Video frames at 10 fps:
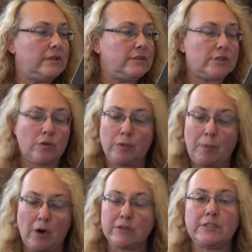So the
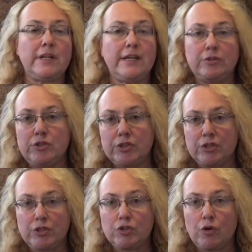part today is just
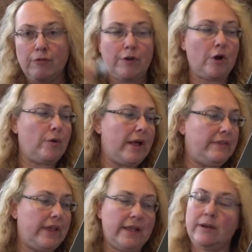the servo,
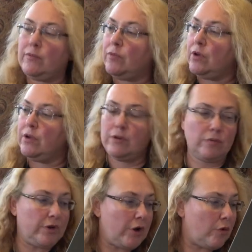and then
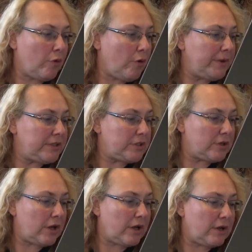
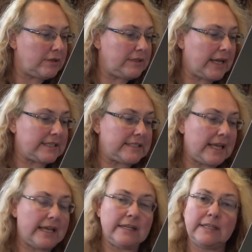Robi's neck
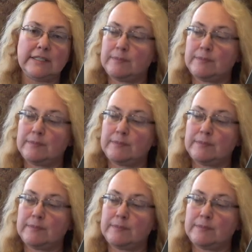stand,